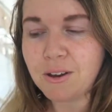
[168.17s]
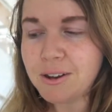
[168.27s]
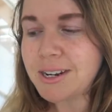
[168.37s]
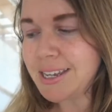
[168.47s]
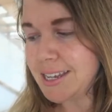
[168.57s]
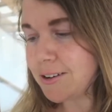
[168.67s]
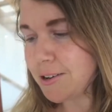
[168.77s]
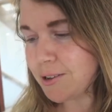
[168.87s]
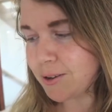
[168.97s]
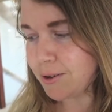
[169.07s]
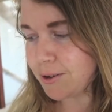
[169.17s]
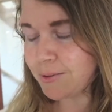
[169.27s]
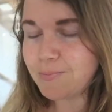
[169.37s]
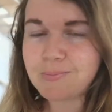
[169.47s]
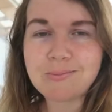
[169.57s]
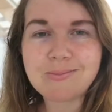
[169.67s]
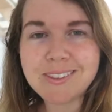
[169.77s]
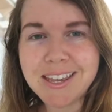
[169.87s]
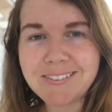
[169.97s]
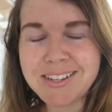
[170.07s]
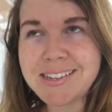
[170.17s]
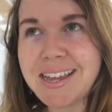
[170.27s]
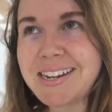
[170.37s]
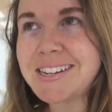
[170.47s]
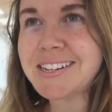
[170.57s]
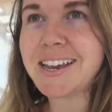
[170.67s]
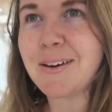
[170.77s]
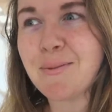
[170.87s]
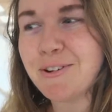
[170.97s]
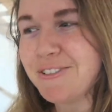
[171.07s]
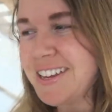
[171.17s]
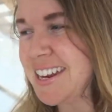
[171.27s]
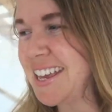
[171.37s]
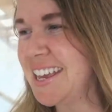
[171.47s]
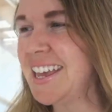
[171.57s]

on keto so decided to come off it